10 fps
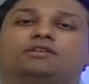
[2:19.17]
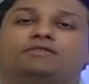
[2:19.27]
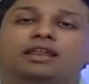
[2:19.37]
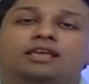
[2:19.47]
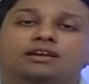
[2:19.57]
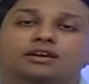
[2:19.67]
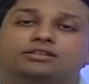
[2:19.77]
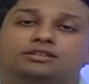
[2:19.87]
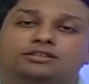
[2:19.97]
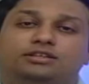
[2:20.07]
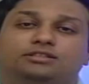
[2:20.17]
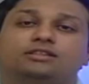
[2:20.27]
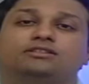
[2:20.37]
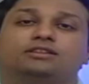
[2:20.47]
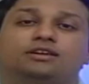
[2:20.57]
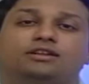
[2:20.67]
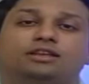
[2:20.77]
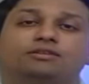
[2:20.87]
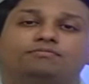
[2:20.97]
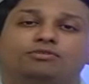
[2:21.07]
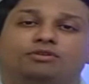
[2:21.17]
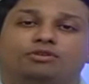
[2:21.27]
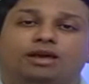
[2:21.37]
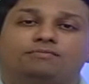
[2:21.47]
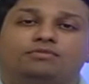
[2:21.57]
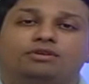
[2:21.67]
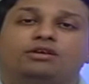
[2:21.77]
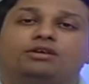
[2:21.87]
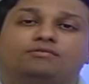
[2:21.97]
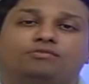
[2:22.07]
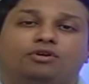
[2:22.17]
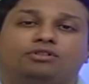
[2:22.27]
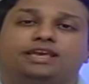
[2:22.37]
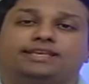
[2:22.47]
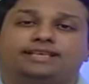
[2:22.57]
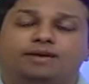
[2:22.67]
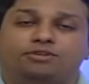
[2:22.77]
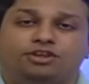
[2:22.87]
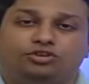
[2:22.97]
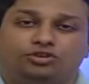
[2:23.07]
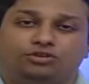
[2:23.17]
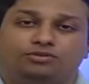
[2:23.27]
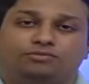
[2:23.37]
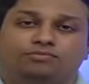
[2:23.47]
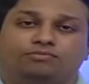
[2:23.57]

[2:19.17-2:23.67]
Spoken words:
the Wellingers distance learning program for the examination.